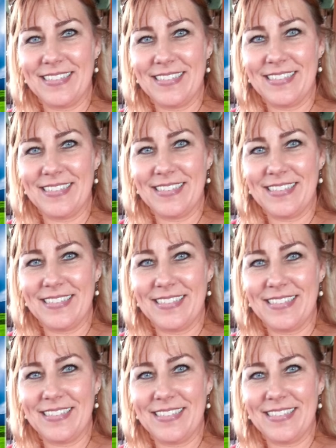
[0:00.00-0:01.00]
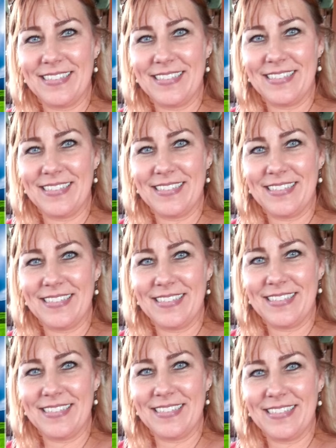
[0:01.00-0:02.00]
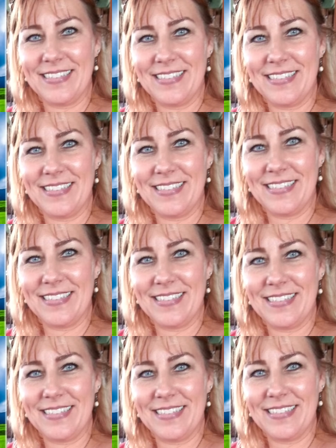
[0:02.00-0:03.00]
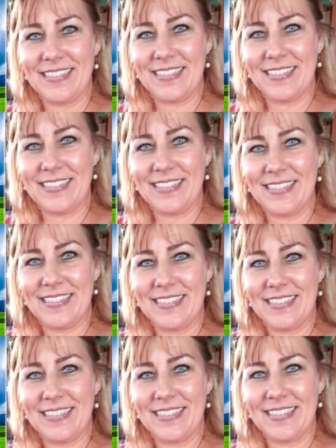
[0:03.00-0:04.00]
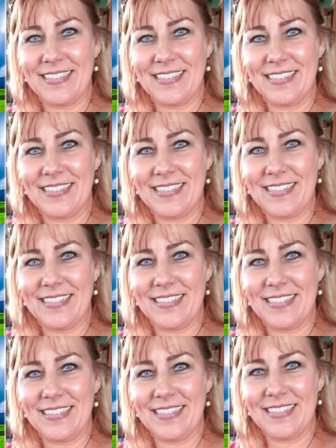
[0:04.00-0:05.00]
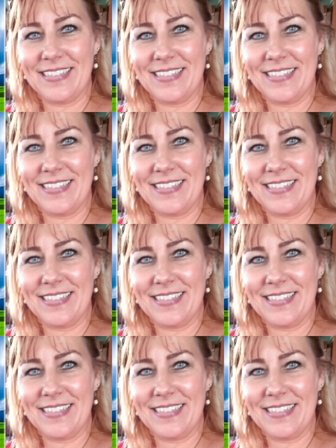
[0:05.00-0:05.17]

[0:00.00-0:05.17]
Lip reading: This person isn't speaking.